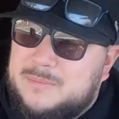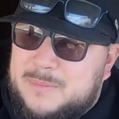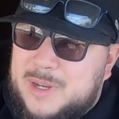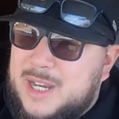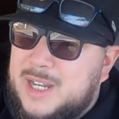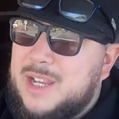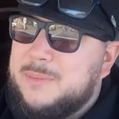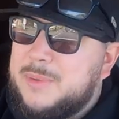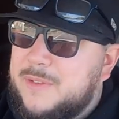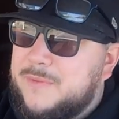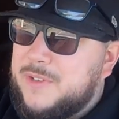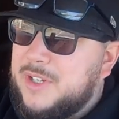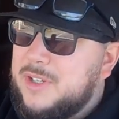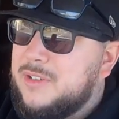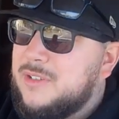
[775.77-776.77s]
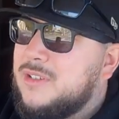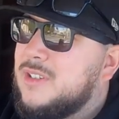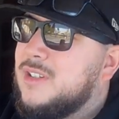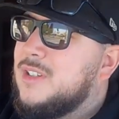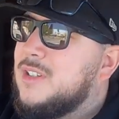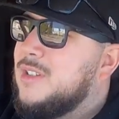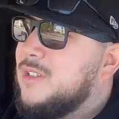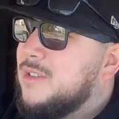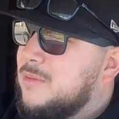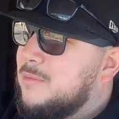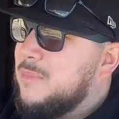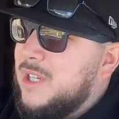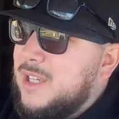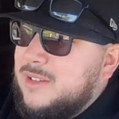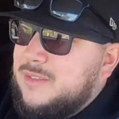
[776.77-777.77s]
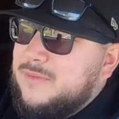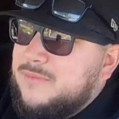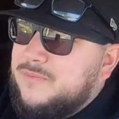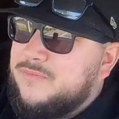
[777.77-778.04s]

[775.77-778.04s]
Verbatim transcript: Might not be for you. But